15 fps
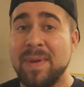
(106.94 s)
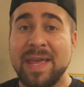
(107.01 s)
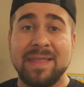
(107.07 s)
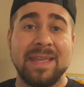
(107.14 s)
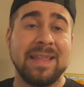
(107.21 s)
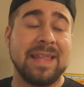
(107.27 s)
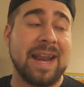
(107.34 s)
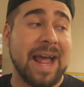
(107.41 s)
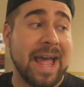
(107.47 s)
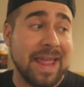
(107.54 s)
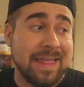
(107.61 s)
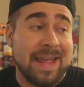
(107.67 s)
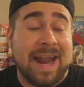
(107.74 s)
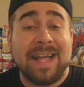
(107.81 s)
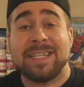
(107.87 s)
the main thing that
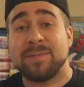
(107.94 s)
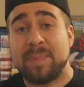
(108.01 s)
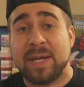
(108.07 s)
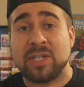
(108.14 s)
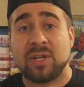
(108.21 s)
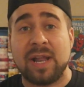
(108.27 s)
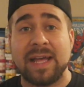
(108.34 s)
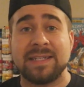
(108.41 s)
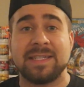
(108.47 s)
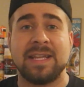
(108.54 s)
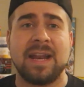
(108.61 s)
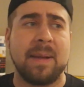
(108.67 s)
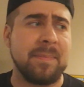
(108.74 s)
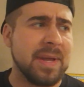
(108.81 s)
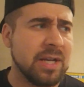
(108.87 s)
I specialize
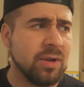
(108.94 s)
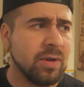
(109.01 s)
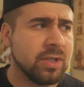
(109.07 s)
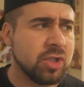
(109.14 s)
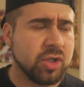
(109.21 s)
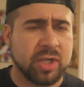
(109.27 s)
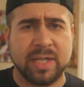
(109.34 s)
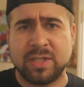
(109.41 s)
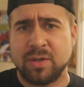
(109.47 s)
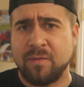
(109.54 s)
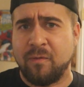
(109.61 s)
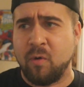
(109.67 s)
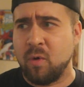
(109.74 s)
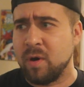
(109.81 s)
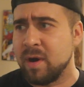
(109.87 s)
in. I've been doing jiu-jitsu
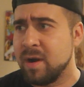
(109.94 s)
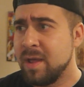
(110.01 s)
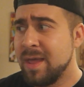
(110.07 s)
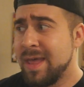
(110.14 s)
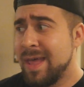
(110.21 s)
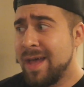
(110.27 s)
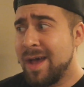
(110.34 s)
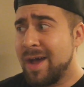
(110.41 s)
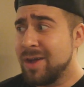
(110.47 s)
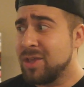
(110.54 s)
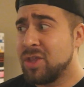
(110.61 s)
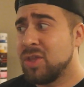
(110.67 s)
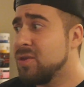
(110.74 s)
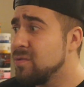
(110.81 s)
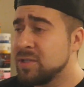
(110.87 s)
for a
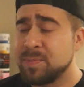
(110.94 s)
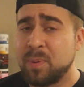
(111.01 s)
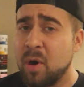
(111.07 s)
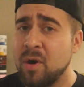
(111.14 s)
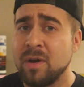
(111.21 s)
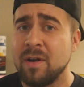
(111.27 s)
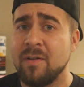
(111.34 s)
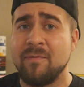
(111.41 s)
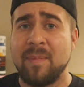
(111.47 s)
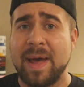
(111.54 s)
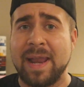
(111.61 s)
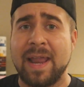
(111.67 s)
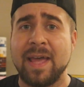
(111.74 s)
huge part of my